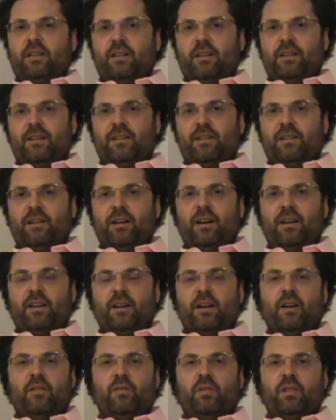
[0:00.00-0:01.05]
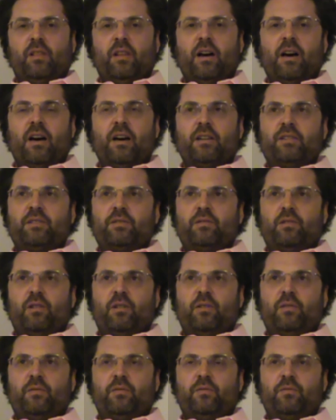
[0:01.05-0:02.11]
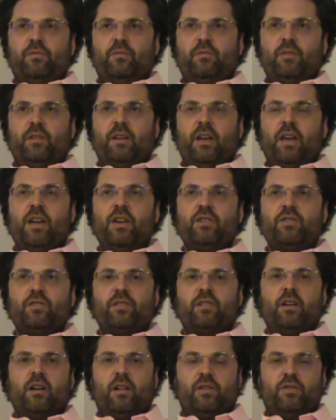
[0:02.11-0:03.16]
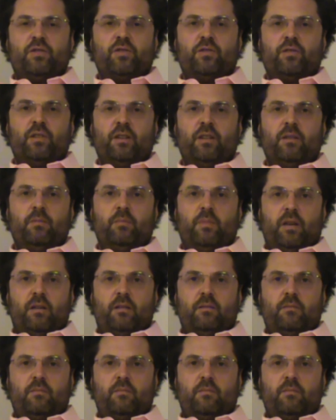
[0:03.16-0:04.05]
I have a lot of Asian culture in me.